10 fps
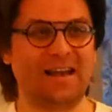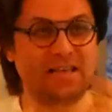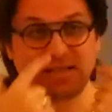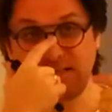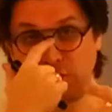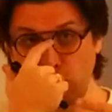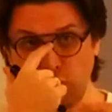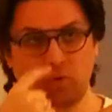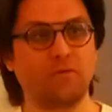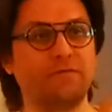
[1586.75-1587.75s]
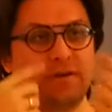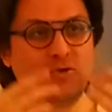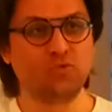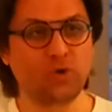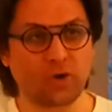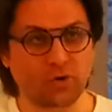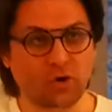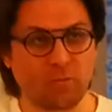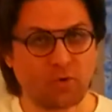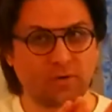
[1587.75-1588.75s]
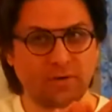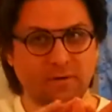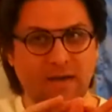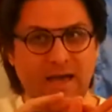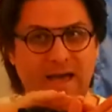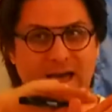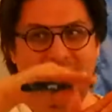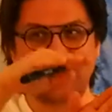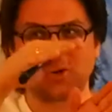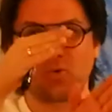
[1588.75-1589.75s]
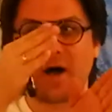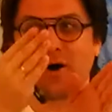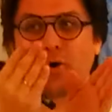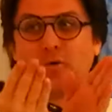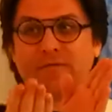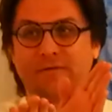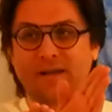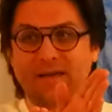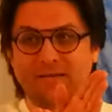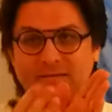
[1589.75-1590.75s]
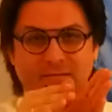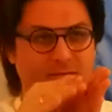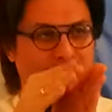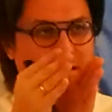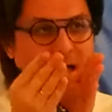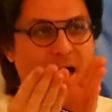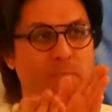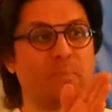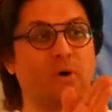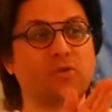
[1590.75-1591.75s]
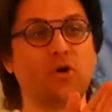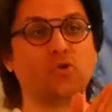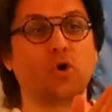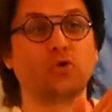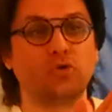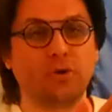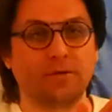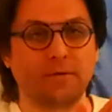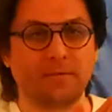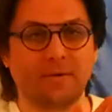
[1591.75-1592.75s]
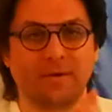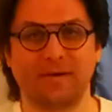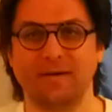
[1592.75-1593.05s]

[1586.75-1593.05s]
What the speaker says: When you are told 6 moons, think always to the night side of